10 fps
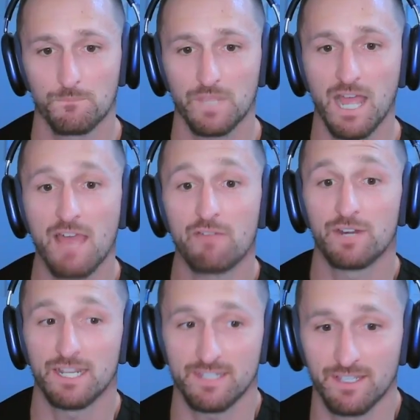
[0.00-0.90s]
I have an
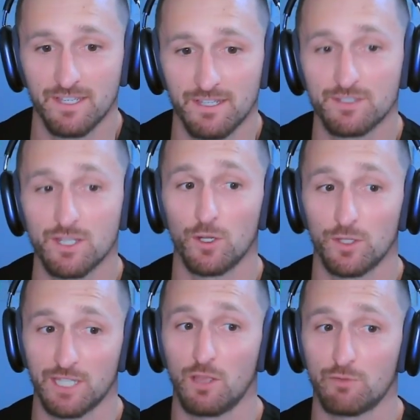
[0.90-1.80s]
idea, Donald,
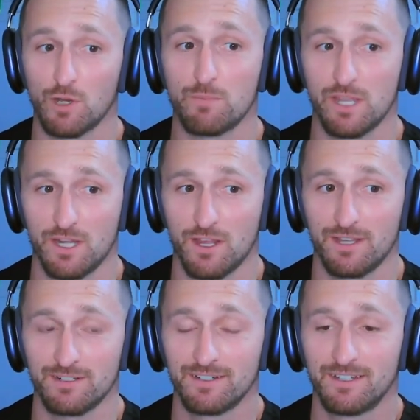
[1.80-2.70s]
I'd love your opinion
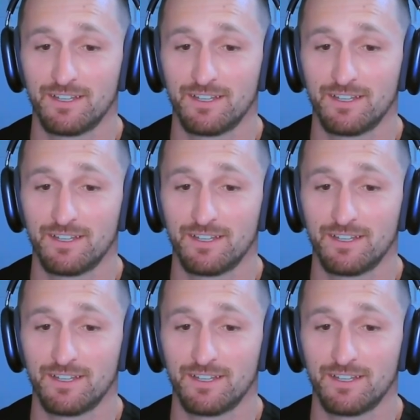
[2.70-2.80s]
on.